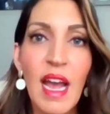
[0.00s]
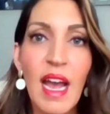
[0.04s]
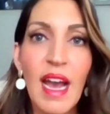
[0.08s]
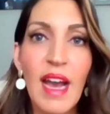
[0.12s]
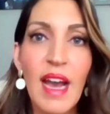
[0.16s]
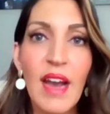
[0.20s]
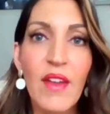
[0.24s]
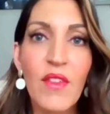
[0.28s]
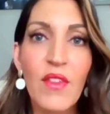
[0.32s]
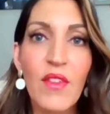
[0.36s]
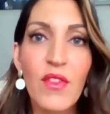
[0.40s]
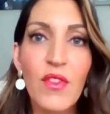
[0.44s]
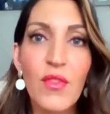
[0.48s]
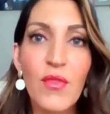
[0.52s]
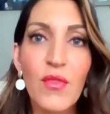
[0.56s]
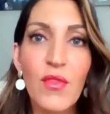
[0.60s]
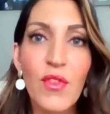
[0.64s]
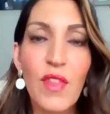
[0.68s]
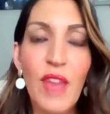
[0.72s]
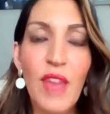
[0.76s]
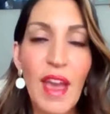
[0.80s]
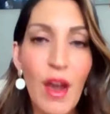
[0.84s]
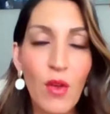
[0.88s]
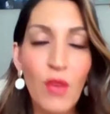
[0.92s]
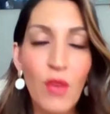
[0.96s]
And for
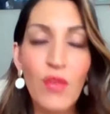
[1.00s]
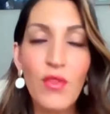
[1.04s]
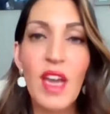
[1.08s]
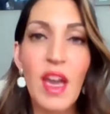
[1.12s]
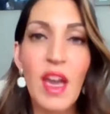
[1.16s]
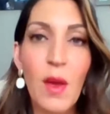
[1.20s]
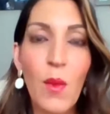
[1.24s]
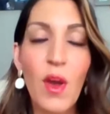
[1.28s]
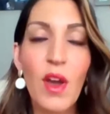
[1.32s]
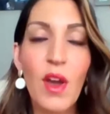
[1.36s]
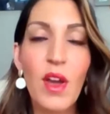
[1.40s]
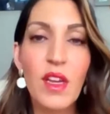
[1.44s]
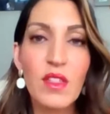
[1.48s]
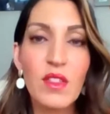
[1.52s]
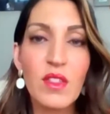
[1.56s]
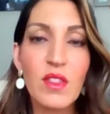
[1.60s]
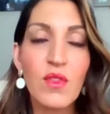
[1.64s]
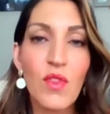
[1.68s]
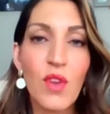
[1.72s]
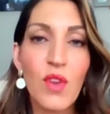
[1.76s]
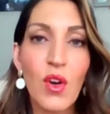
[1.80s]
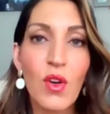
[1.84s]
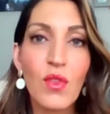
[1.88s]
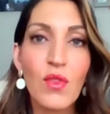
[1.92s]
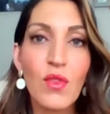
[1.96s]
the healthcare workers
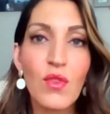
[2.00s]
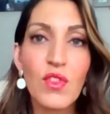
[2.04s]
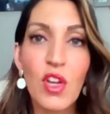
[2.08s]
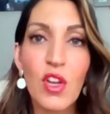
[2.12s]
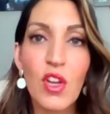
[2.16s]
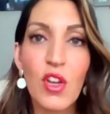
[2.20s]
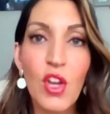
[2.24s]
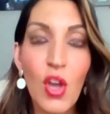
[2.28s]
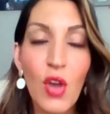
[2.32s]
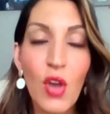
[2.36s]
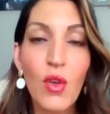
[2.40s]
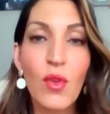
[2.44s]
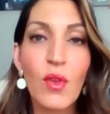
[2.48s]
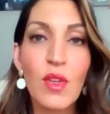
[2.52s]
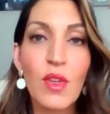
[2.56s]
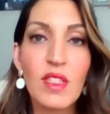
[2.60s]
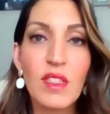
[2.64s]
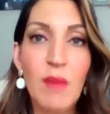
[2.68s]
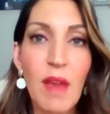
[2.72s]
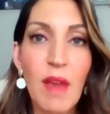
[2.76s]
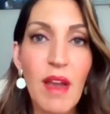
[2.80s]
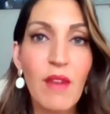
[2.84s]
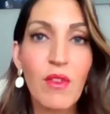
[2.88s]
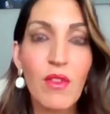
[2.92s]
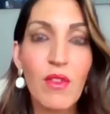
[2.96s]
involved, I know as
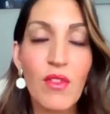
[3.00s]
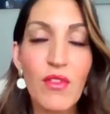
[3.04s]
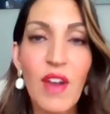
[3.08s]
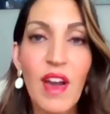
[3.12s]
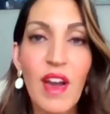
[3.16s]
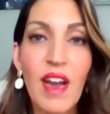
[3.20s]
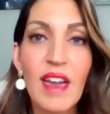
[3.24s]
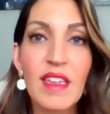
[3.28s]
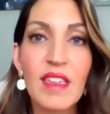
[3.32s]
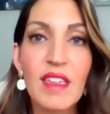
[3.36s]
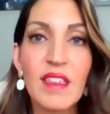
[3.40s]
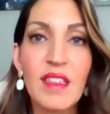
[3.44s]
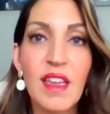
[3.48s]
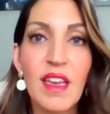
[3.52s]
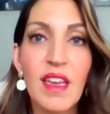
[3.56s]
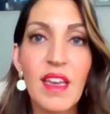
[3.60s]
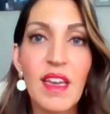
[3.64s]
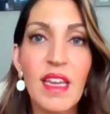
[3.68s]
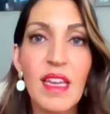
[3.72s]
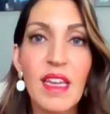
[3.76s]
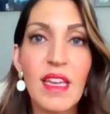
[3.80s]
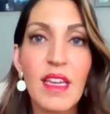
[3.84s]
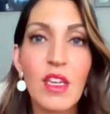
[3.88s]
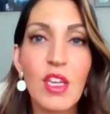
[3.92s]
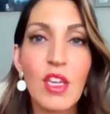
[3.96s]
a matter of fact
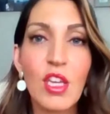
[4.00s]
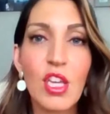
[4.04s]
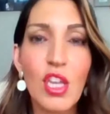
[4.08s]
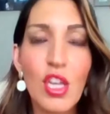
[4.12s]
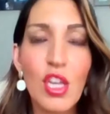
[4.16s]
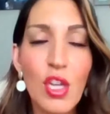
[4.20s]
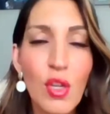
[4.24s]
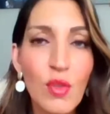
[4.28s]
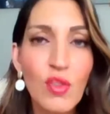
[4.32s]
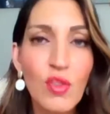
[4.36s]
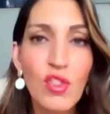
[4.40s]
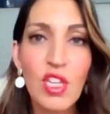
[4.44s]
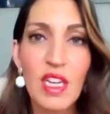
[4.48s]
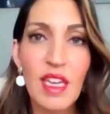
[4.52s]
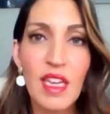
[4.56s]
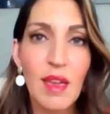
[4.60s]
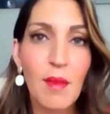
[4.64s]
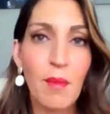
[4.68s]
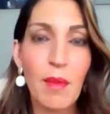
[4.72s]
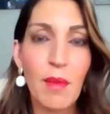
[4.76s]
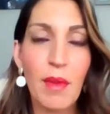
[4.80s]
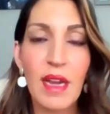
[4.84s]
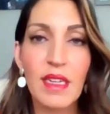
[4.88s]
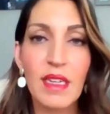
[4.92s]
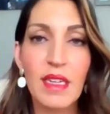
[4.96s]
that it hugely
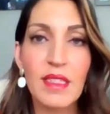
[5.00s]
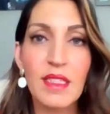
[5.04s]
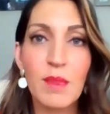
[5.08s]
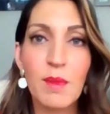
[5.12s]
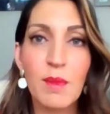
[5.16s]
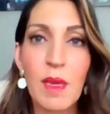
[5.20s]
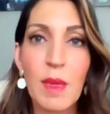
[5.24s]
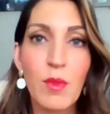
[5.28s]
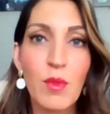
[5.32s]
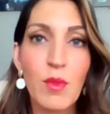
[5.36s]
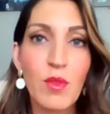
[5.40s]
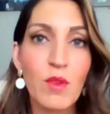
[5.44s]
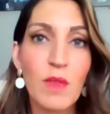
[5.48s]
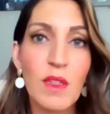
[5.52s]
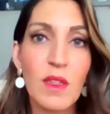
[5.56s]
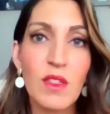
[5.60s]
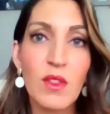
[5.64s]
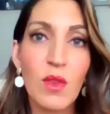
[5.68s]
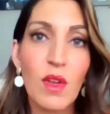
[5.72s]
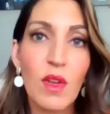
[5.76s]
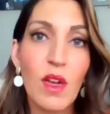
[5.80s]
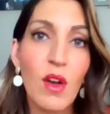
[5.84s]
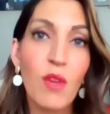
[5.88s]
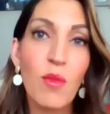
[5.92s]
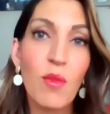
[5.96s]
impacted people's
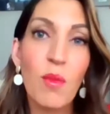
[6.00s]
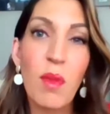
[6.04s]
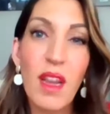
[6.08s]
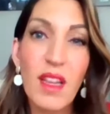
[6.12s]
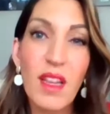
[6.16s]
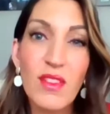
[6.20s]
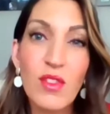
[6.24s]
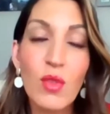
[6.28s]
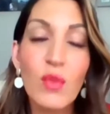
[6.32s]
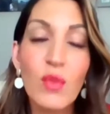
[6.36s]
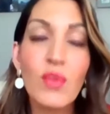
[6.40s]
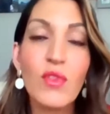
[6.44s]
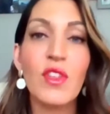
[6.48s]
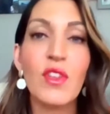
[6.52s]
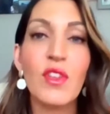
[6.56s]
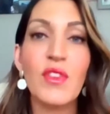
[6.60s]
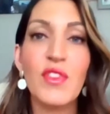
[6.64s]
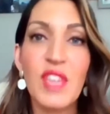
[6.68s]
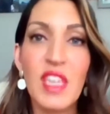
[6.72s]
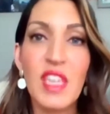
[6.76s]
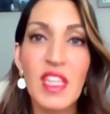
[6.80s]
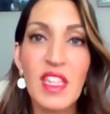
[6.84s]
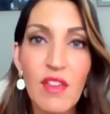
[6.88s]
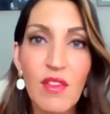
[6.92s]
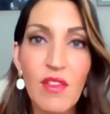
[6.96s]
mental health, plus also
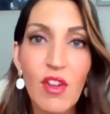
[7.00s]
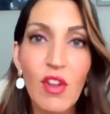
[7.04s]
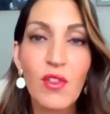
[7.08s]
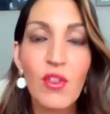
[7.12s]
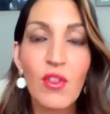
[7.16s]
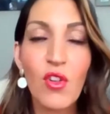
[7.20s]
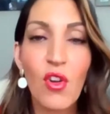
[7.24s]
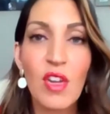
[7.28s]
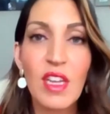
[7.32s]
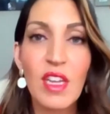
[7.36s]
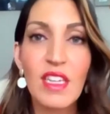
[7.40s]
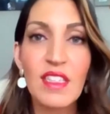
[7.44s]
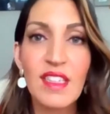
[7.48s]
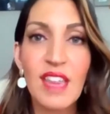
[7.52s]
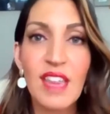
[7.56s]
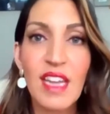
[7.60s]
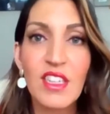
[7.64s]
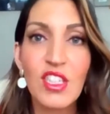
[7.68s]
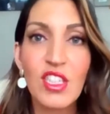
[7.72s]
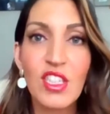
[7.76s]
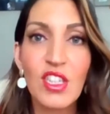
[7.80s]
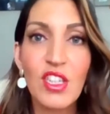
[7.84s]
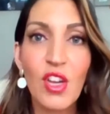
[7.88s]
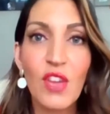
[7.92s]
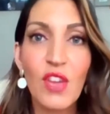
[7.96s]
seeing their own colleagues
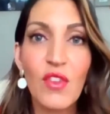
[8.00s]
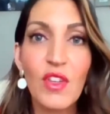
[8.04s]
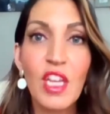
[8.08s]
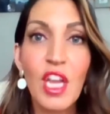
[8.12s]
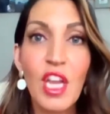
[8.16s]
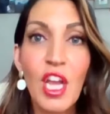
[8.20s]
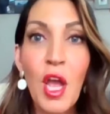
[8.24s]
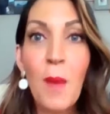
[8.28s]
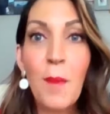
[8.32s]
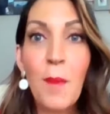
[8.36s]
catching COVID,